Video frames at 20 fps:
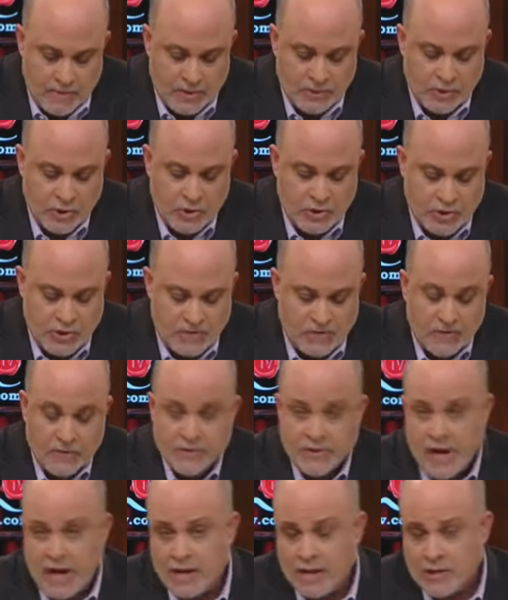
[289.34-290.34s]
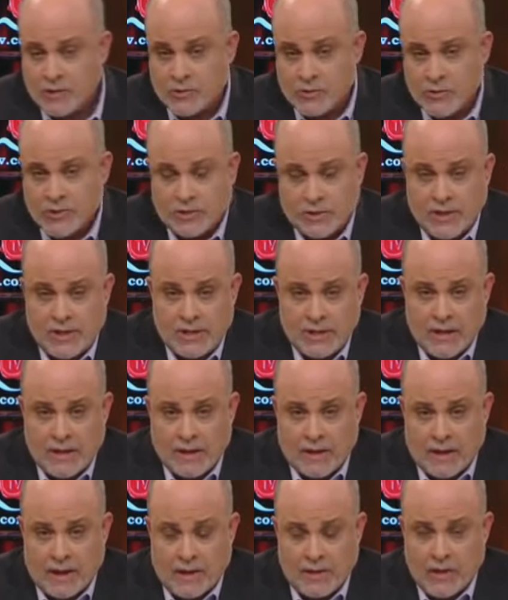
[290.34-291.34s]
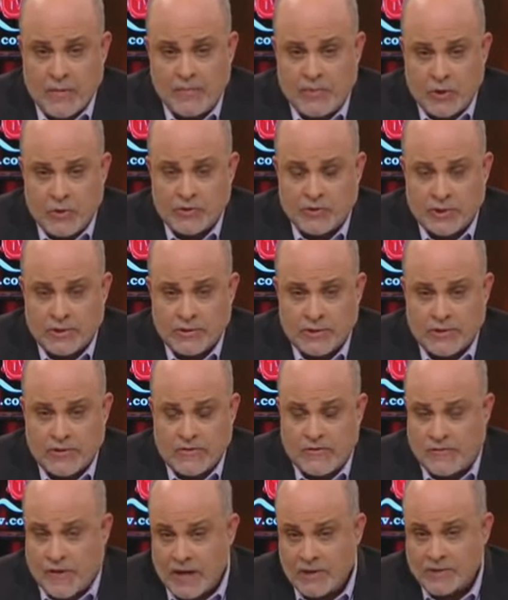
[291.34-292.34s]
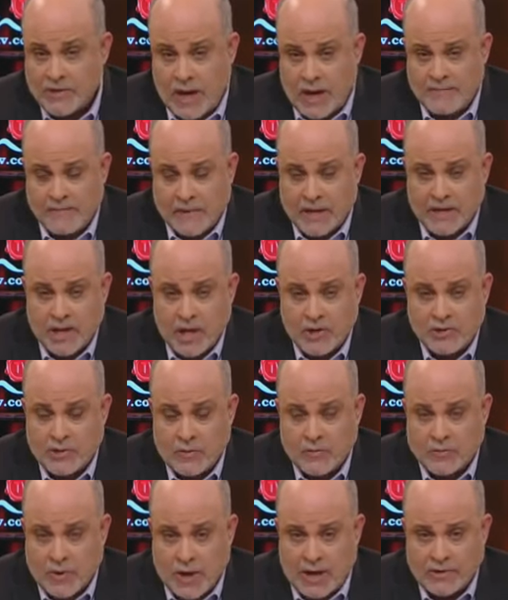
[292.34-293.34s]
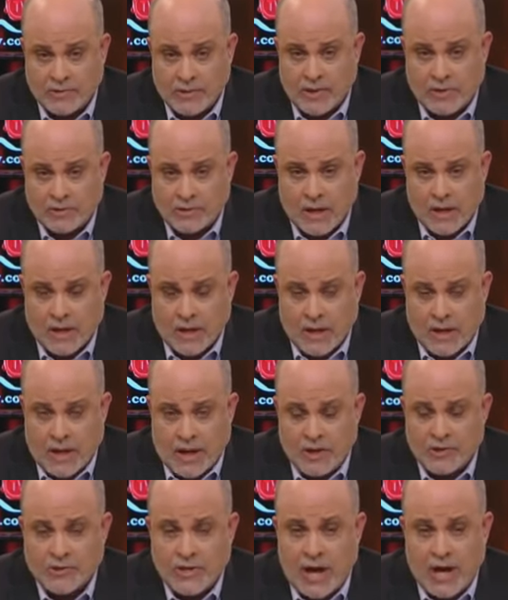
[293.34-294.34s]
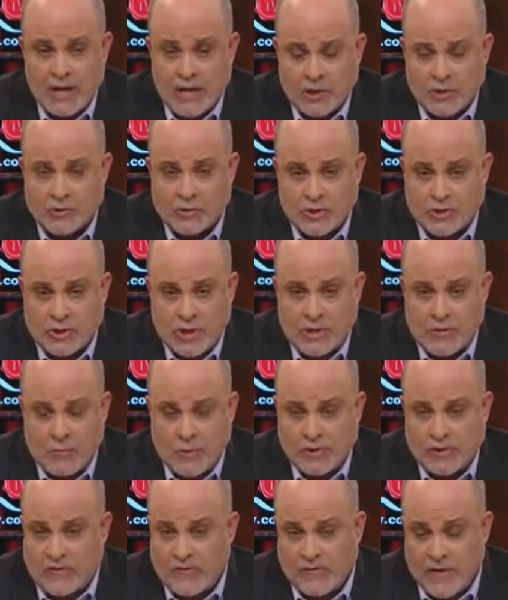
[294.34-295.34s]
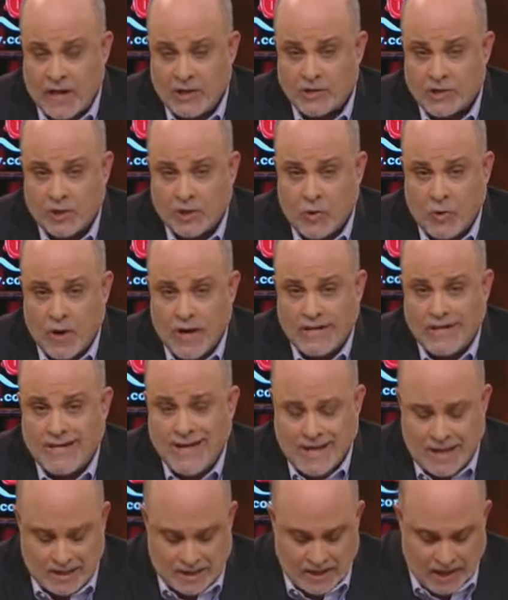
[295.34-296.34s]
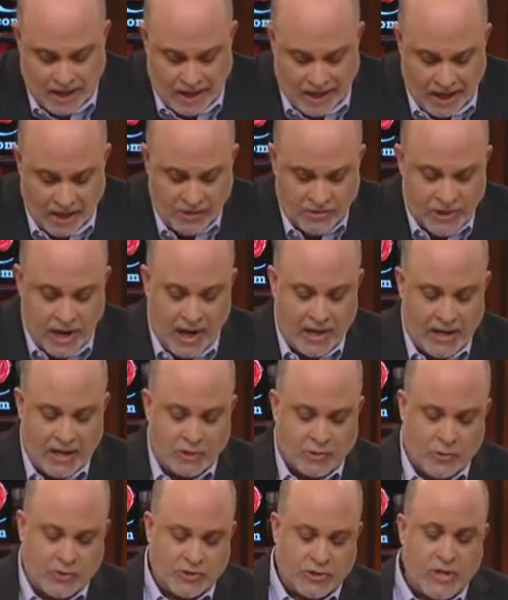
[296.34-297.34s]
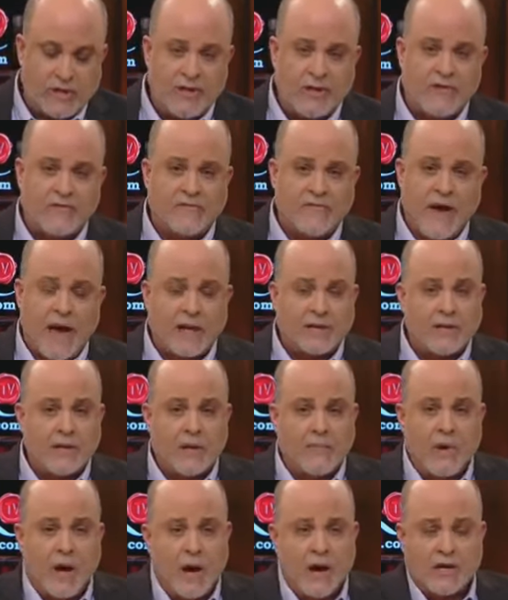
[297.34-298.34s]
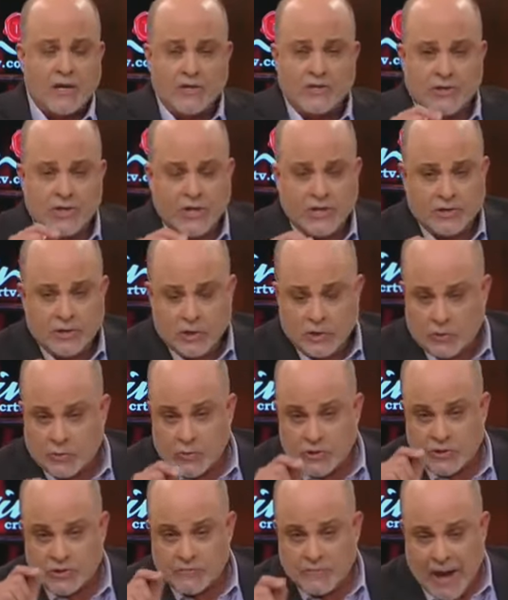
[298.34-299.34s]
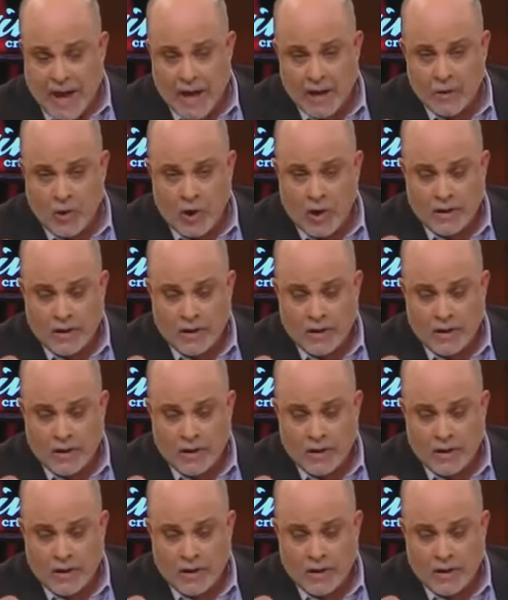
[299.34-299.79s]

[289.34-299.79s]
Mr. Schiff is not interested in the abuses of the FISA application process. He's not interested in what the FISA court did. He's not interested in the fact that American citizens were spied